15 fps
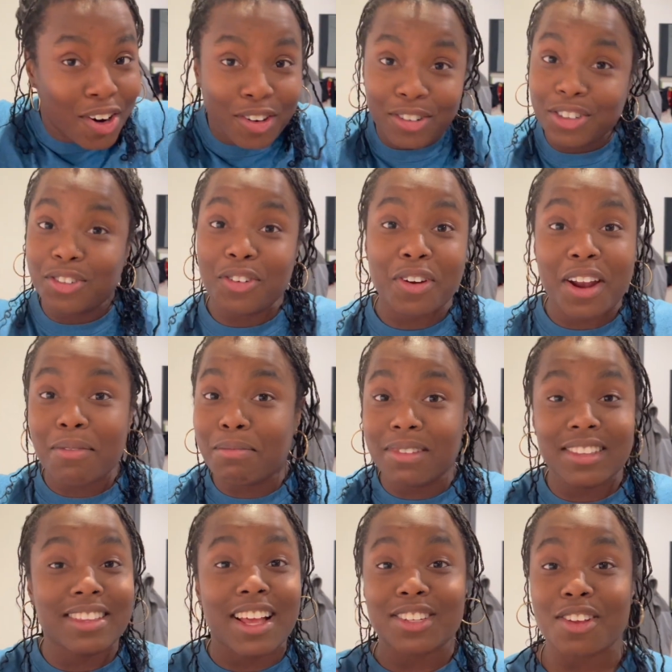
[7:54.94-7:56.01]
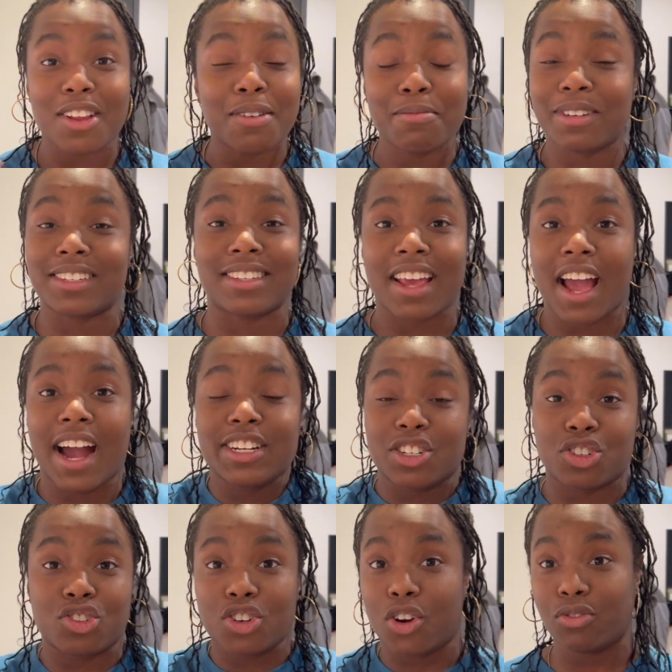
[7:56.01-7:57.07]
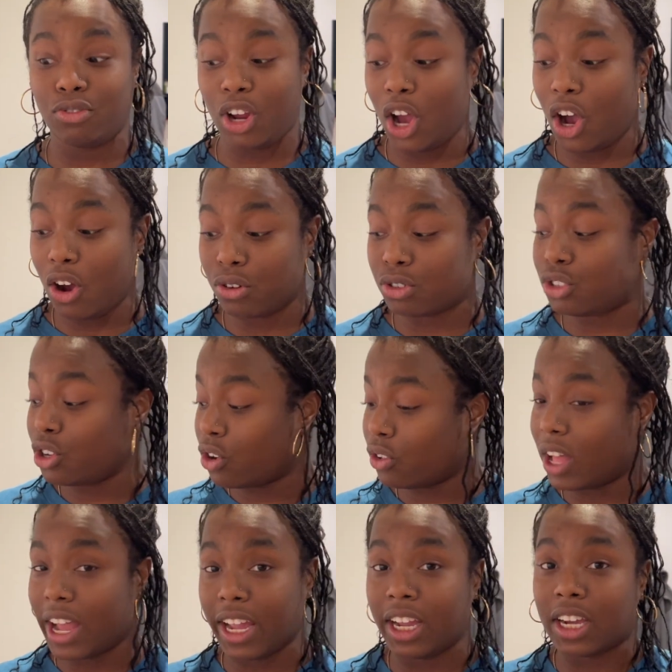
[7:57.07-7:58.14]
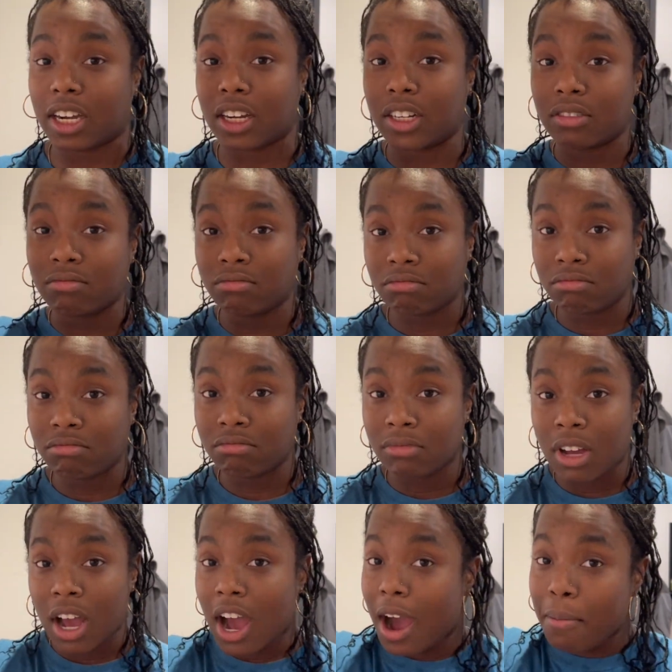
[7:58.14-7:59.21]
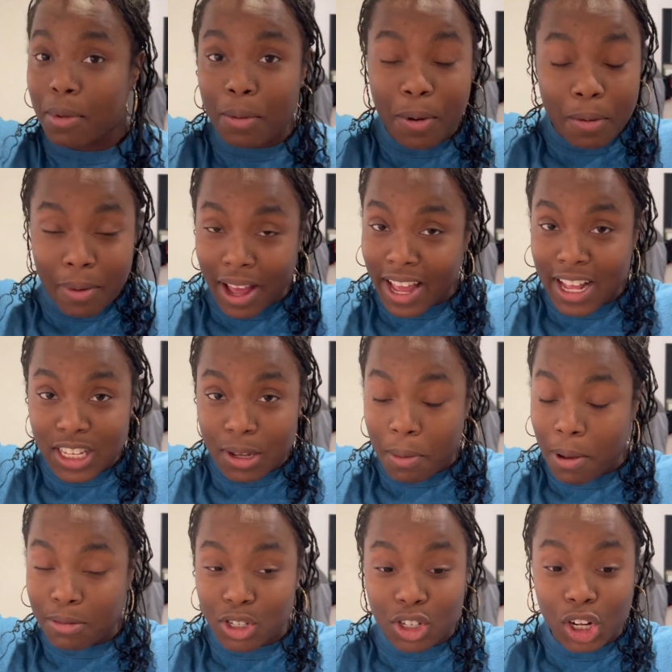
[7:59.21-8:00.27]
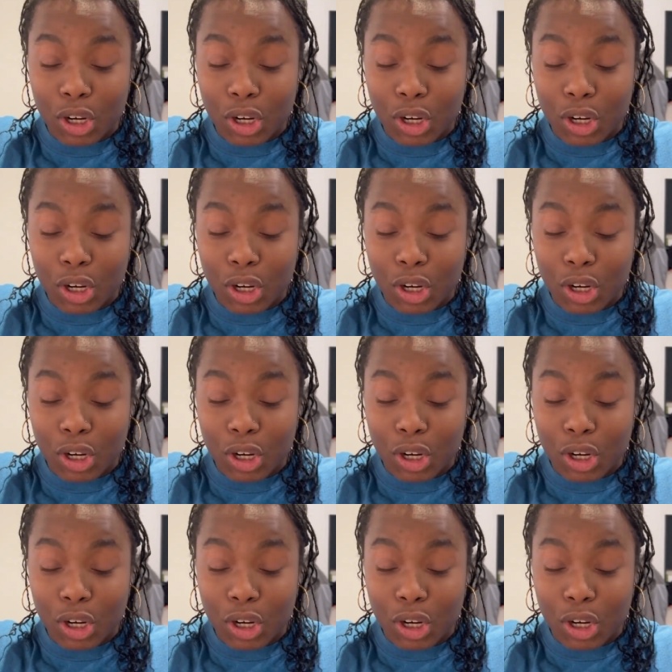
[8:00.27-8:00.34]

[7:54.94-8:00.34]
You know what I mean? That's all I'm gonna say. I just don't know. So, like, I'm gonna put my hands up. I'm just gonna